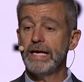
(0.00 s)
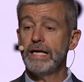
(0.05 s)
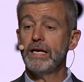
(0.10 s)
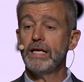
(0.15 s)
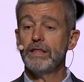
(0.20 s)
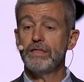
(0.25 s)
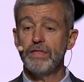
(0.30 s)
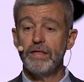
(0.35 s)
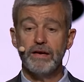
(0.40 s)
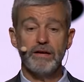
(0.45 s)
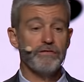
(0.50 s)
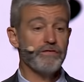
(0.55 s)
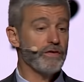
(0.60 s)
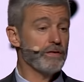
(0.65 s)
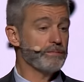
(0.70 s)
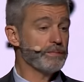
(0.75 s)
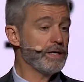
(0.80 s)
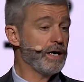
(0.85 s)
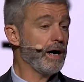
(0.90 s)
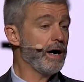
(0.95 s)
anything
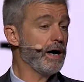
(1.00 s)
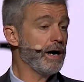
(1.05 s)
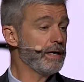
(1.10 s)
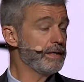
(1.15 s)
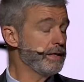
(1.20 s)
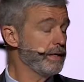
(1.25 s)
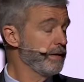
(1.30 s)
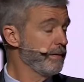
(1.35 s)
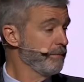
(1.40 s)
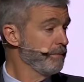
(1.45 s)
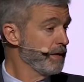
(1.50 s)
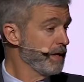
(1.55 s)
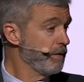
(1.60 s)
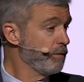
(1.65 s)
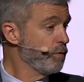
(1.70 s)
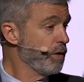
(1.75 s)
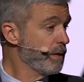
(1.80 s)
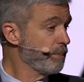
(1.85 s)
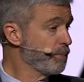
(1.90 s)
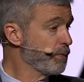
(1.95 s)
from God
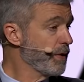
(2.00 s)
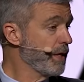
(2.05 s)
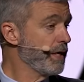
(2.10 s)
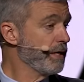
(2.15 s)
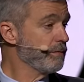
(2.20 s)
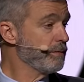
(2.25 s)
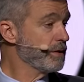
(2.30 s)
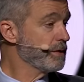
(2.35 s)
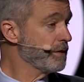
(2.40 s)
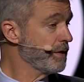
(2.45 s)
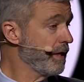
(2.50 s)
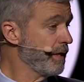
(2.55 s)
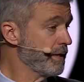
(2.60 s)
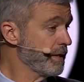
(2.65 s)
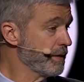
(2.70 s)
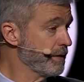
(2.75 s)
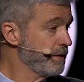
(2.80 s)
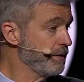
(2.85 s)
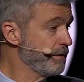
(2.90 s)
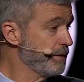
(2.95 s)
where prayer was not
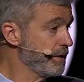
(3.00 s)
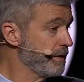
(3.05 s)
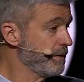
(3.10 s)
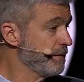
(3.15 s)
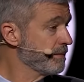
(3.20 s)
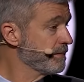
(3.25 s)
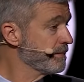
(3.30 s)
included.